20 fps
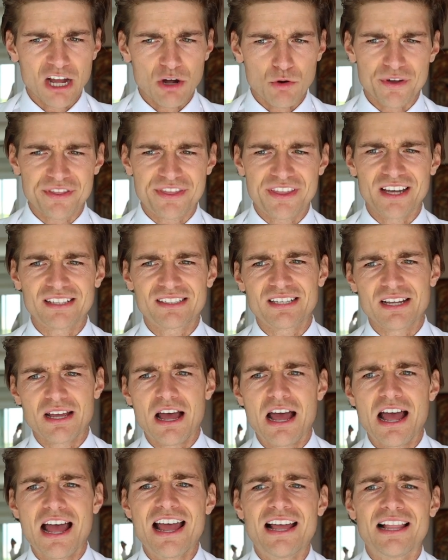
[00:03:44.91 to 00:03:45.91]
with that
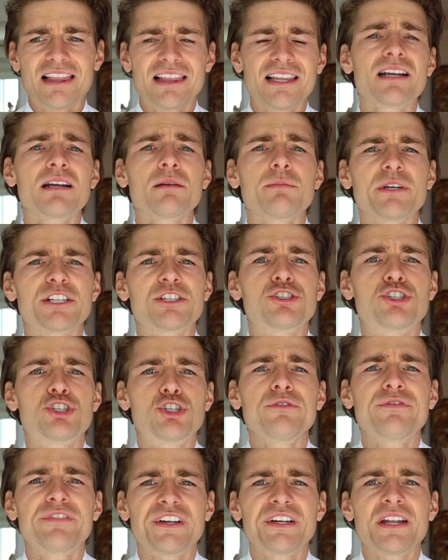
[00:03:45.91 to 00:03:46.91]
a little bit
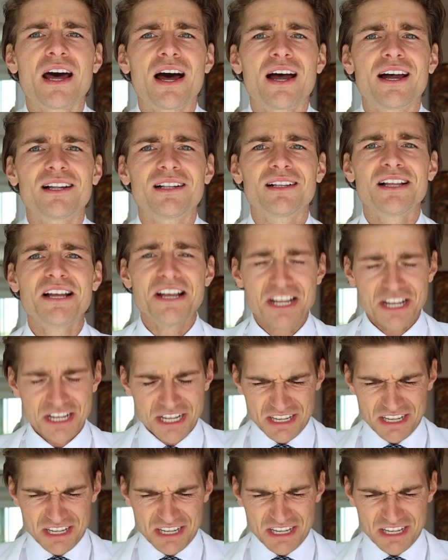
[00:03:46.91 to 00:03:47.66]
juvenile